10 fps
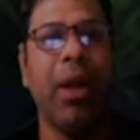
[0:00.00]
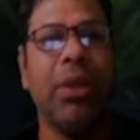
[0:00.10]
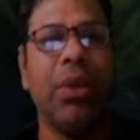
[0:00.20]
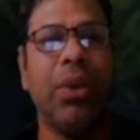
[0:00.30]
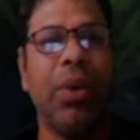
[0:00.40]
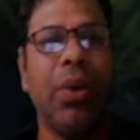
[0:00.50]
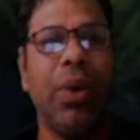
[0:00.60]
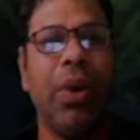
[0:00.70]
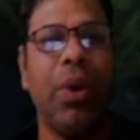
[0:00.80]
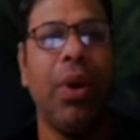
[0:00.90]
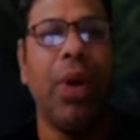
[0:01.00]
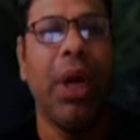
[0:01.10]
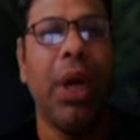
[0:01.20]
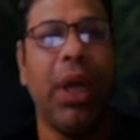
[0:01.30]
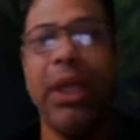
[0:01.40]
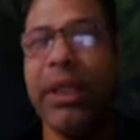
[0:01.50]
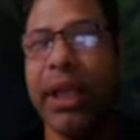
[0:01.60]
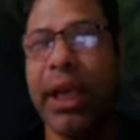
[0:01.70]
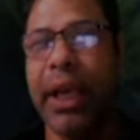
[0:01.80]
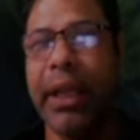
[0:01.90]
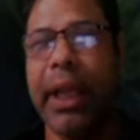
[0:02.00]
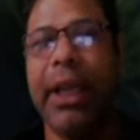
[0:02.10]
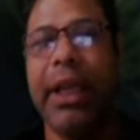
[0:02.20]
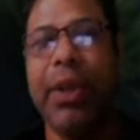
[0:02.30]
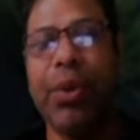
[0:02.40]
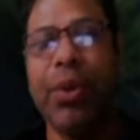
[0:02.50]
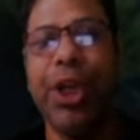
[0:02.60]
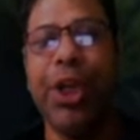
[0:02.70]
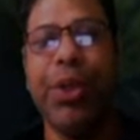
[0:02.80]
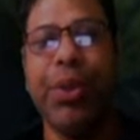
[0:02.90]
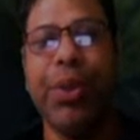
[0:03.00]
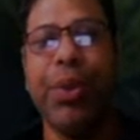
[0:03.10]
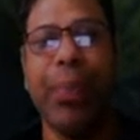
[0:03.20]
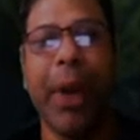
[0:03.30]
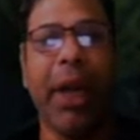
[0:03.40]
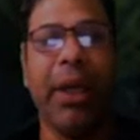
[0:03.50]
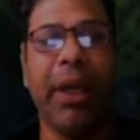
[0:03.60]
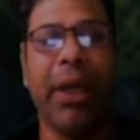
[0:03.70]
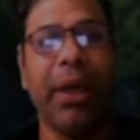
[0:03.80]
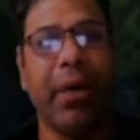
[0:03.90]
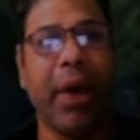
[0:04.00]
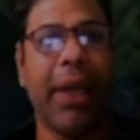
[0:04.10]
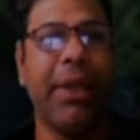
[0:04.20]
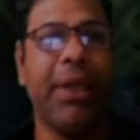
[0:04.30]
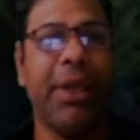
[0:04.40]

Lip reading: So listen, then you need to write.